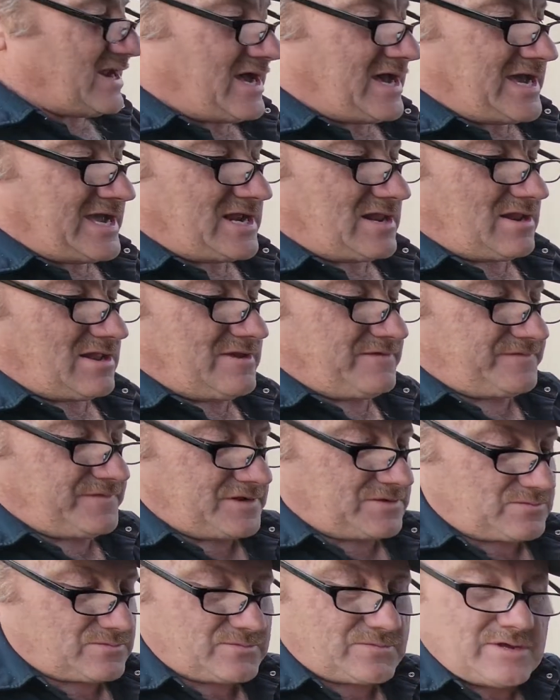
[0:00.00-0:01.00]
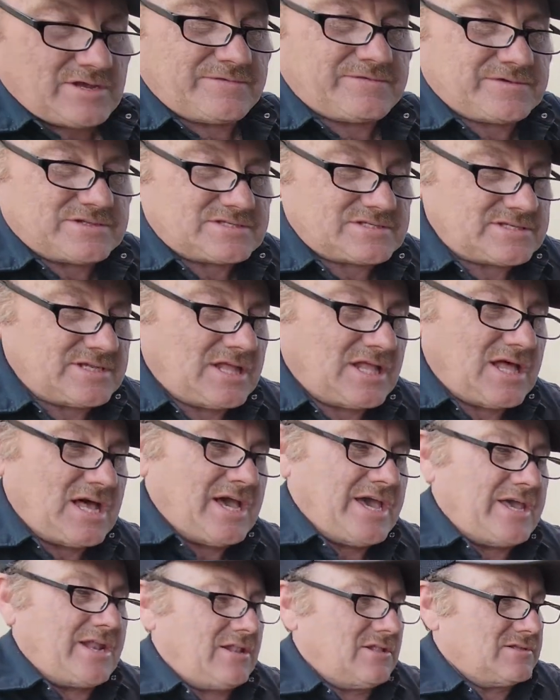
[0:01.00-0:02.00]
it idle if it if it still
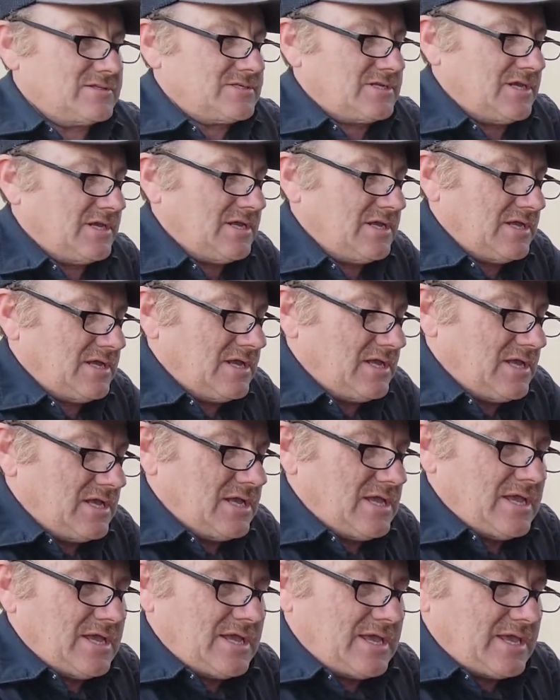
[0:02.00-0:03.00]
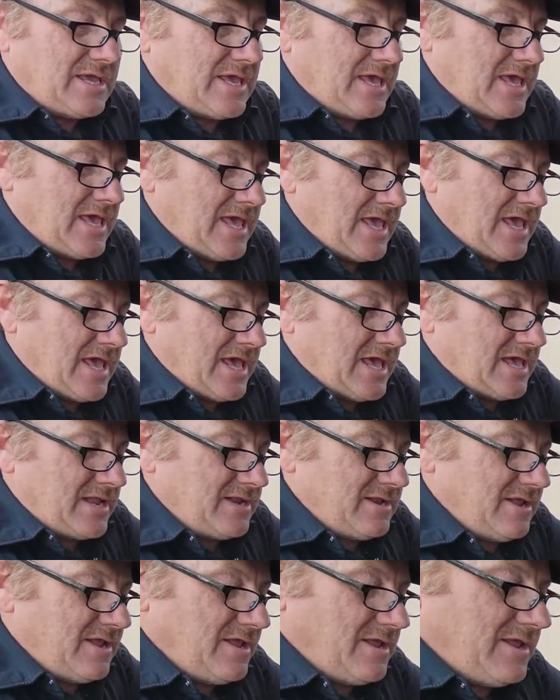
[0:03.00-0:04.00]
idles
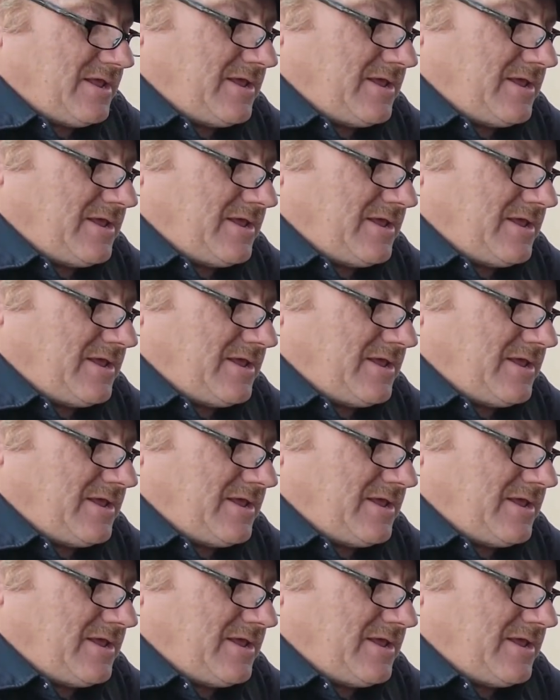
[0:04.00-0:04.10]
and